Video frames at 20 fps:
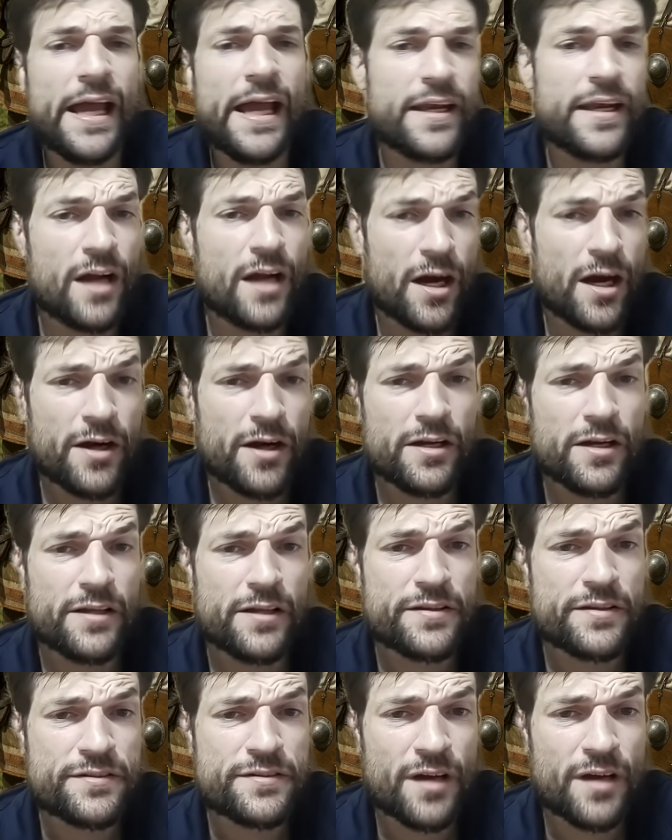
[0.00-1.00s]
In
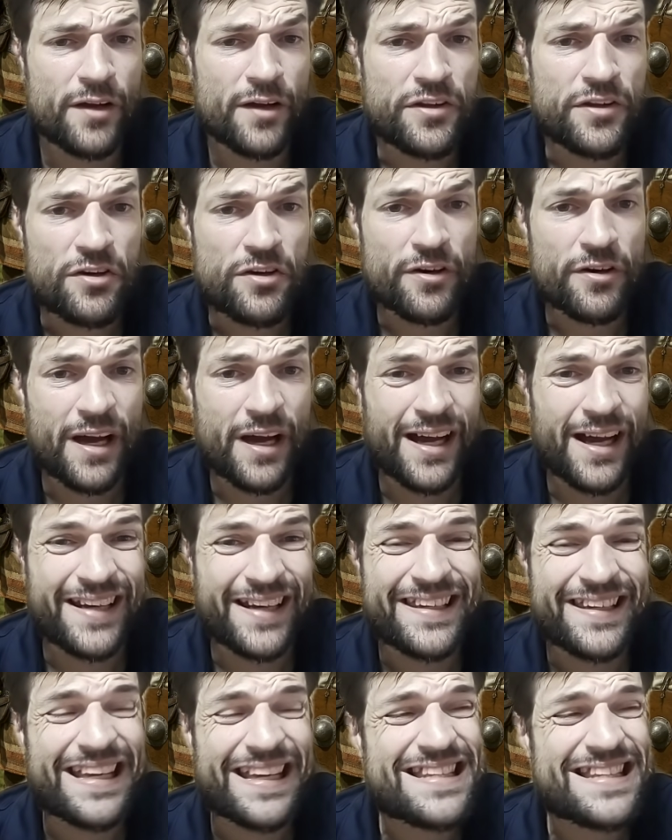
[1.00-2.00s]
Ireland, on the other
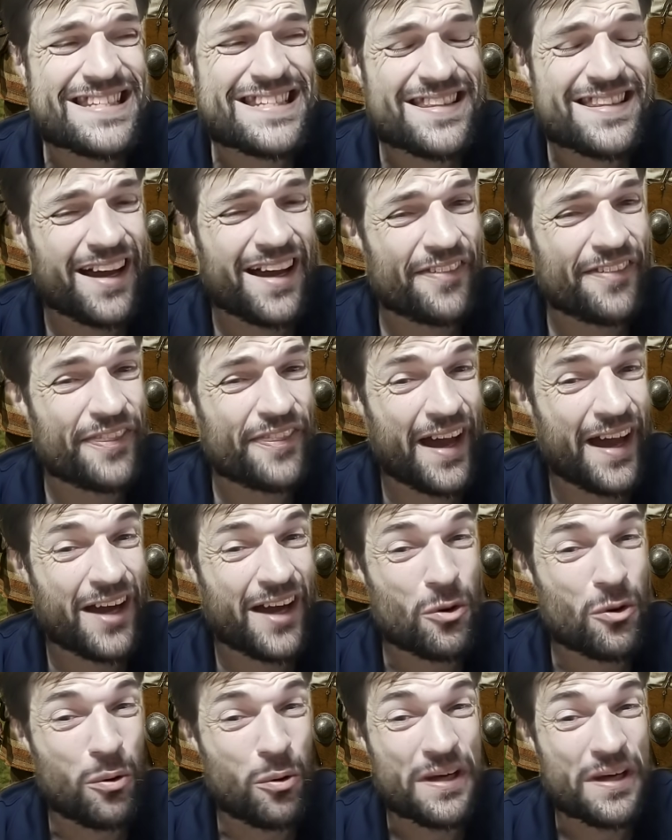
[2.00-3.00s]
hand, it's not that
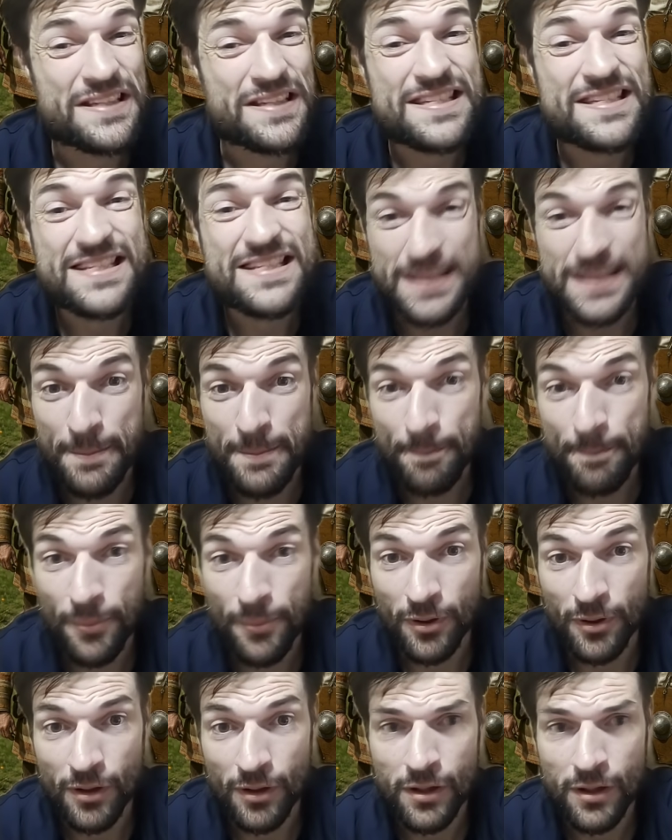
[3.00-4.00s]
quite
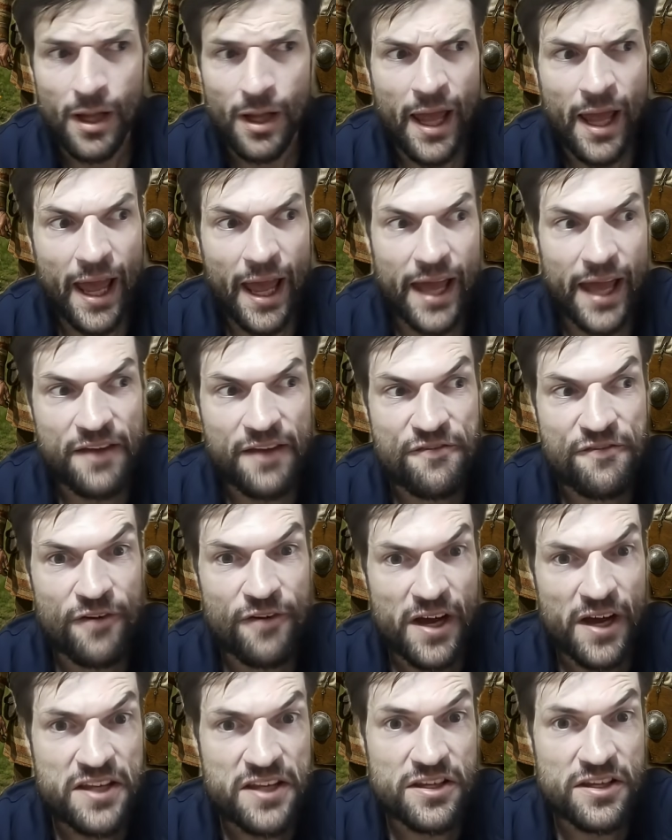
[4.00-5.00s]
simple. A
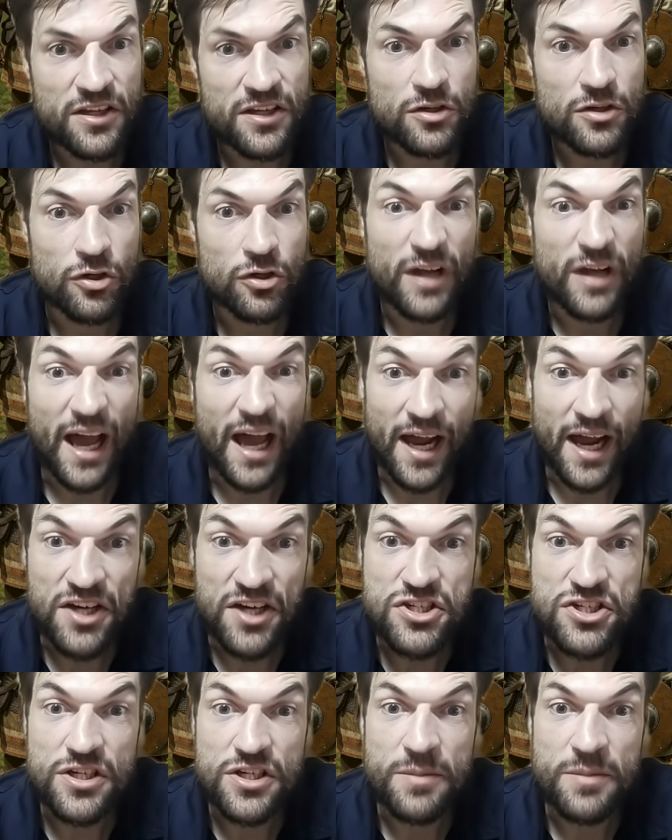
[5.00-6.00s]
Viking could
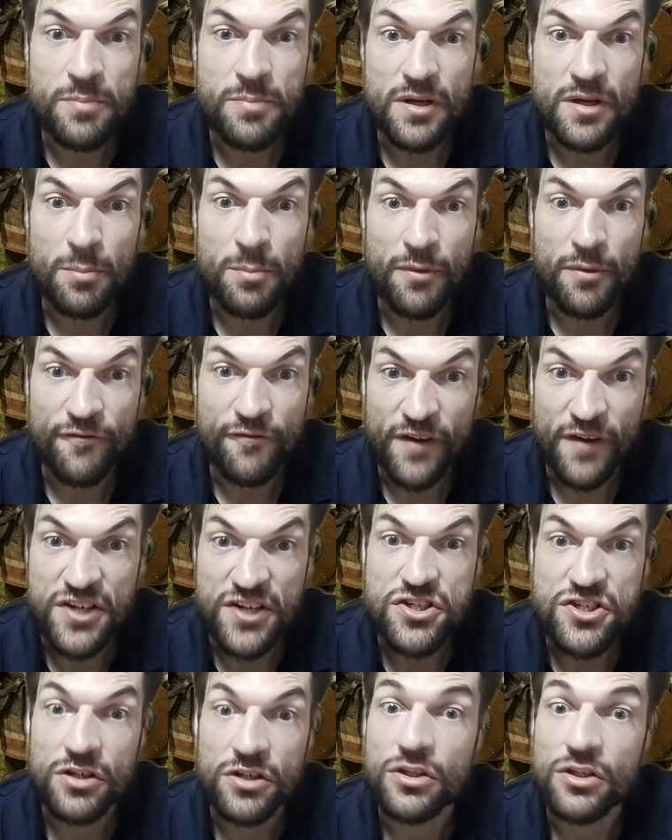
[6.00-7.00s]
actually be a
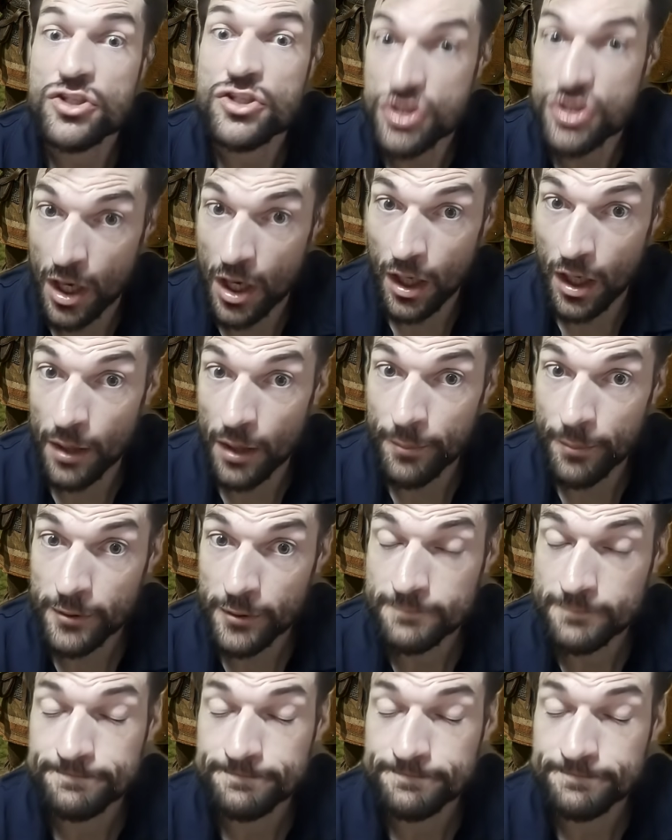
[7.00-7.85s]
professional job.